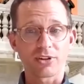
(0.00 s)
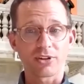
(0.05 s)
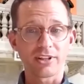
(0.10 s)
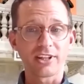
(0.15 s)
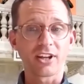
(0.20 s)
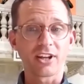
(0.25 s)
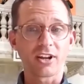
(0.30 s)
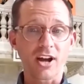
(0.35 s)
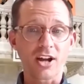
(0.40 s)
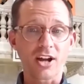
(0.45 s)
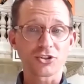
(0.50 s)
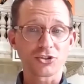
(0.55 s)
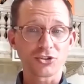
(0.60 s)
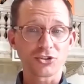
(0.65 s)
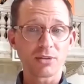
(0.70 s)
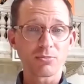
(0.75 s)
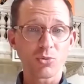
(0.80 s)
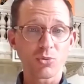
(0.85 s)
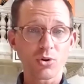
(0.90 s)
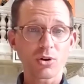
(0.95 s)
a clean conscience
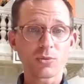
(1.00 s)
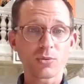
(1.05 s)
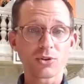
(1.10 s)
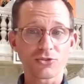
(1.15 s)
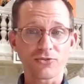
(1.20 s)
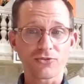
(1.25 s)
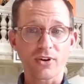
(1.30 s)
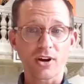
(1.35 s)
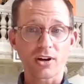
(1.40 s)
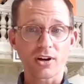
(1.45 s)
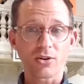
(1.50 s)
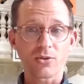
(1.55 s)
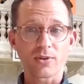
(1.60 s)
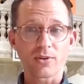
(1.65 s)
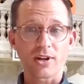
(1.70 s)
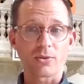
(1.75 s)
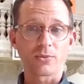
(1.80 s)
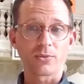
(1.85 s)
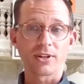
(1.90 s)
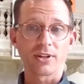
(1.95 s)
anymore at Wells Fargo.
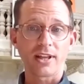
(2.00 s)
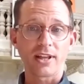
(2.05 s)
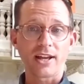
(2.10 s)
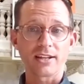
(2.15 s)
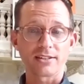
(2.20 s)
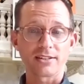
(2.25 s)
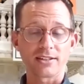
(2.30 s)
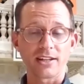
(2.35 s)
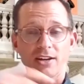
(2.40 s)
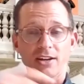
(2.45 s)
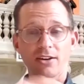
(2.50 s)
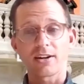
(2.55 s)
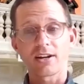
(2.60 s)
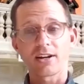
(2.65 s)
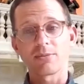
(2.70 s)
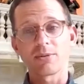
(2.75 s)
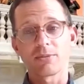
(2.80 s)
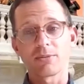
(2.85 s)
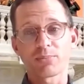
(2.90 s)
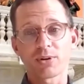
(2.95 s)
And I realized that here I
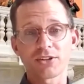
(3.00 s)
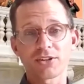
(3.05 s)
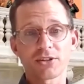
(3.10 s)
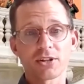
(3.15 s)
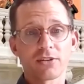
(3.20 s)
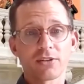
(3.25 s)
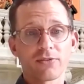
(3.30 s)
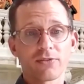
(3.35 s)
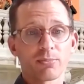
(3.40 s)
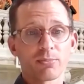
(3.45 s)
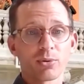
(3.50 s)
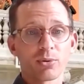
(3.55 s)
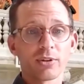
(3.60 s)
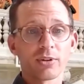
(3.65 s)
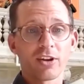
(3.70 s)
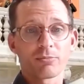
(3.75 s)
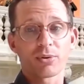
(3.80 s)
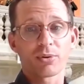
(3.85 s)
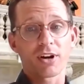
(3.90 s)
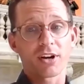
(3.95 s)
am, the president of our
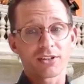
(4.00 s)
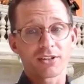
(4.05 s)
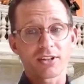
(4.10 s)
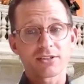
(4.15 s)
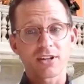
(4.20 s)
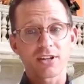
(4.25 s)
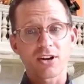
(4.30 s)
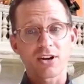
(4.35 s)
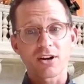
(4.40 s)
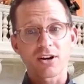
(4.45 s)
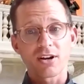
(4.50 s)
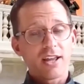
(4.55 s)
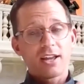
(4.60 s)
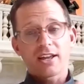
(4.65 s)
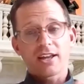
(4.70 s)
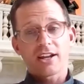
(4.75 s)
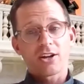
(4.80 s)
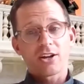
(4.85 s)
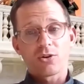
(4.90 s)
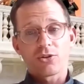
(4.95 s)
pro-life pregnancy center,
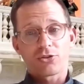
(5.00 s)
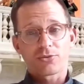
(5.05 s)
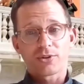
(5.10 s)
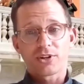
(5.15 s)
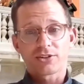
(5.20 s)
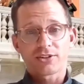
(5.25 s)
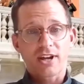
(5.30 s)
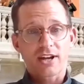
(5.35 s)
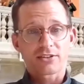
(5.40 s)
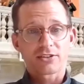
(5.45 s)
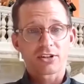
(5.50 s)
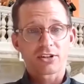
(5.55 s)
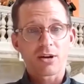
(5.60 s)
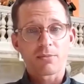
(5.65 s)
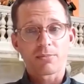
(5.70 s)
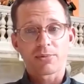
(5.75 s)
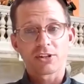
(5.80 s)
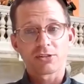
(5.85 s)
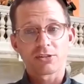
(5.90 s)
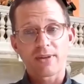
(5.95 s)
and I own 3 Stockton
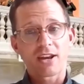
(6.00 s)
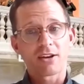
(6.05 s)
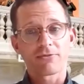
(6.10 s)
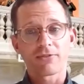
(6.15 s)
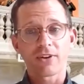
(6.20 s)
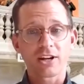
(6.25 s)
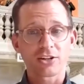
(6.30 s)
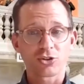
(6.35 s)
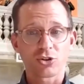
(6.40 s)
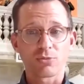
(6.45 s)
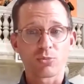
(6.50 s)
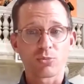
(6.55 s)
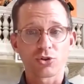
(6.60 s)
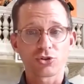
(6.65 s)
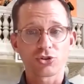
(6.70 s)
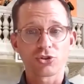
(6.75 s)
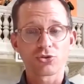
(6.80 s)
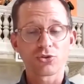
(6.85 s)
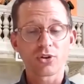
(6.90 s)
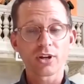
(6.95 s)
companies manufacturing
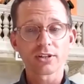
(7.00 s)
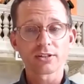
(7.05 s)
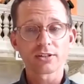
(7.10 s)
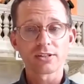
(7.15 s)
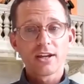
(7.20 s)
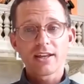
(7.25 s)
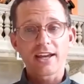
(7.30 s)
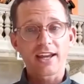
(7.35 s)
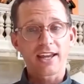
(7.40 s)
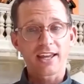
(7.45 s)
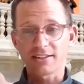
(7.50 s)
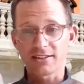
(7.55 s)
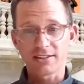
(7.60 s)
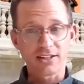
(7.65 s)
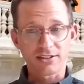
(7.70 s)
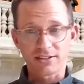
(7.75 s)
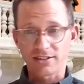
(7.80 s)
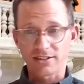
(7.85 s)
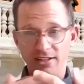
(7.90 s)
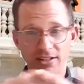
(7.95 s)
abortion drugs. It
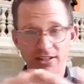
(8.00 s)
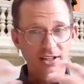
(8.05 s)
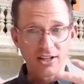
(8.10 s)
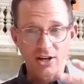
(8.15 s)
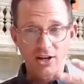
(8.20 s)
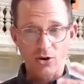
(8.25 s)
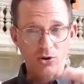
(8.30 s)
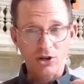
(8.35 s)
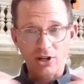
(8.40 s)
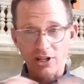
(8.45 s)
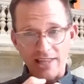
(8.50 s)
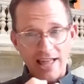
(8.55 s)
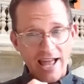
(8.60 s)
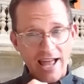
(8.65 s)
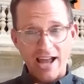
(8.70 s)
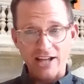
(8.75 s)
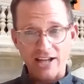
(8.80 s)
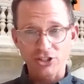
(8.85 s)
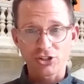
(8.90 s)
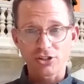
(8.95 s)
just,
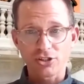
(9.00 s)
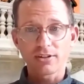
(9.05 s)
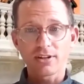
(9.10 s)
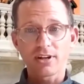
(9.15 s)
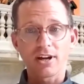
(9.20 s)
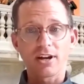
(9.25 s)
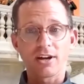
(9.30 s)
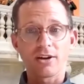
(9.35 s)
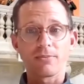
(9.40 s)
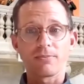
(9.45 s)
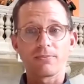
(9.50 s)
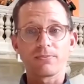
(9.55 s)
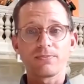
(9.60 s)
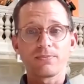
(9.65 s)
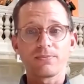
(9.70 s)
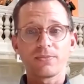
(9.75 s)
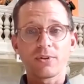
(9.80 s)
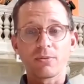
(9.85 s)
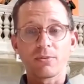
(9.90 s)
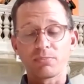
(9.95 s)
clash.
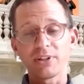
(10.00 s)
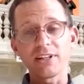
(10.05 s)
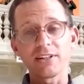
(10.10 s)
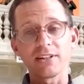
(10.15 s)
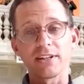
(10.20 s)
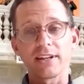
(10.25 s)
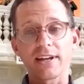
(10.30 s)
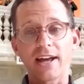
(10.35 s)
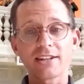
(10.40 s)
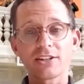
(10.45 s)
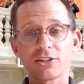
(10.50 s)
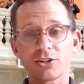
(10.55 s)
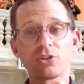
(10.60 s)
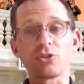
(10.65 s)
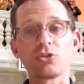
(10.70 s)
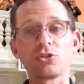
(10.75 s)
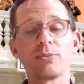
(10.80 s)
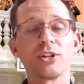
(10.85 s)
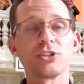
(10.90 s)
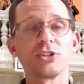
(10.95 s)
Completely. I just
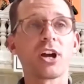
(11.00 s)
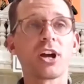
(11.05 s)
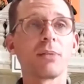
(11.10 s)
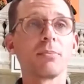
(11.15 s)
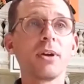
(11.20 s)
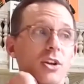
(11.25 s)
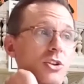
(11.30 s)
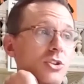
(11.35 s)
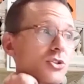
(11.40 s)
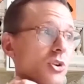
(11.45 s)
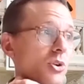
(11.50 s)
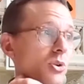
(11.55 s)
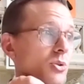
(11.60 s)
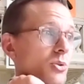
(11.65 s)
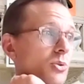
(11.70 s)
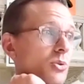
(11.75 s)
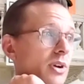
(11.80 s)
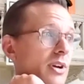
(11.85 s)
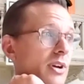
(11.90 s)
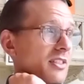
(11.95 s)
couldn't do my job.
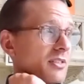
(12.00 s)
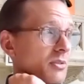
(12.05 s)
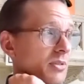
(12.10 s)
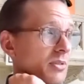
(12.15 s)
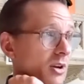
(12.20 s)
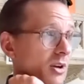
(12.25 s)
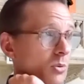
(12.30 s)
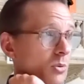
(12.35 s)
So there